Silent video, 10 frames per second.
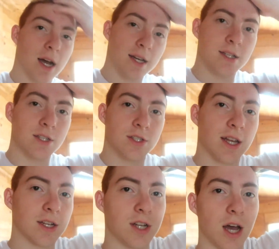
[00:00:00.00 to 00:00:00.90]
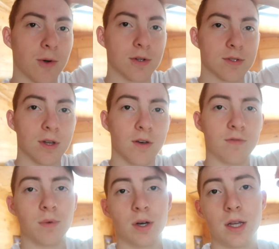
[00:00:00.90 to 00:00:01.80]
I did just take a shower and stuff,
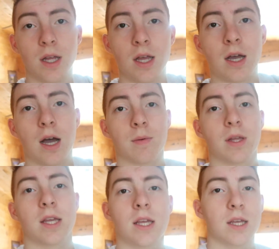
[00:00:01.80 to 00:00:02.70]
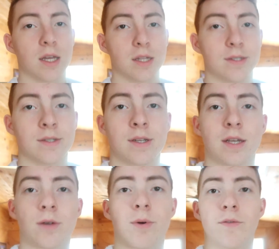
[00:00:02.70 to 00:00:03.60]
but I'm gonna eat and
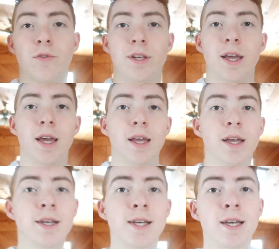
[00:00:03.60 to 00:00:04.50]
get ready for the day,